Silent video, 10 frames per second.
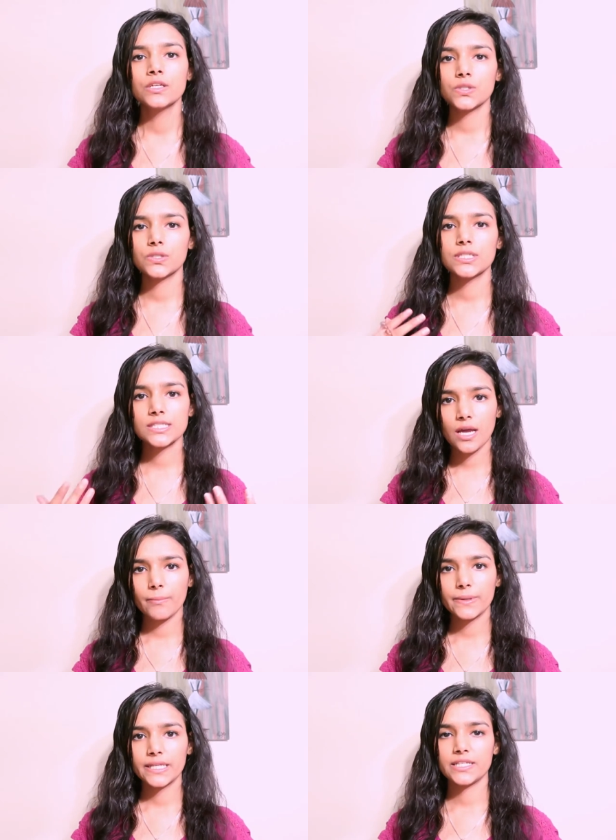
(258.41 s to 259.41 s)
so this
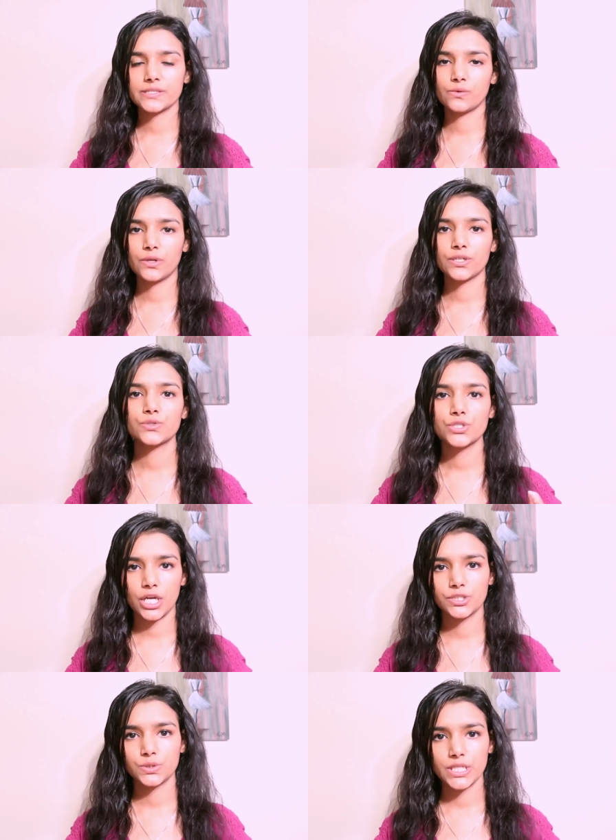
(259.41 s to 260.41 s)
company is going to
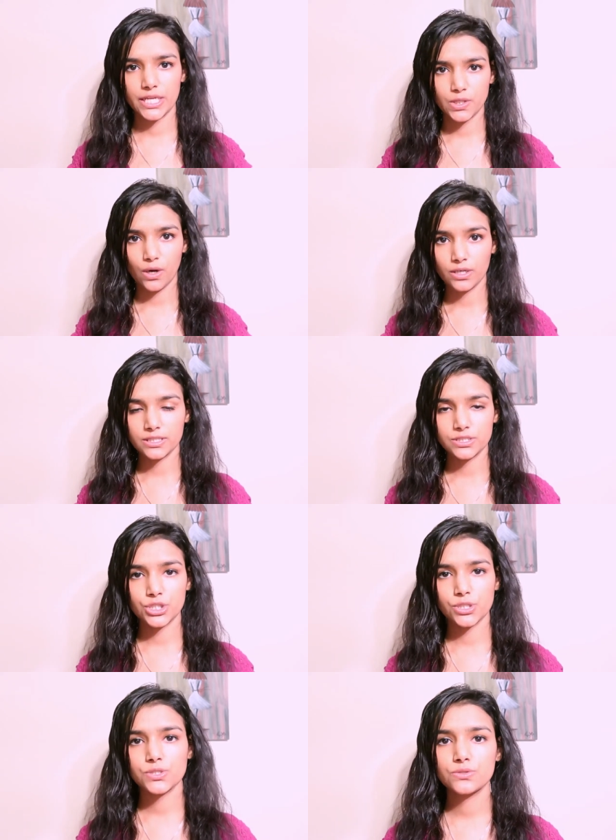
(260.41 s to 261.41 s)
charge you $10 just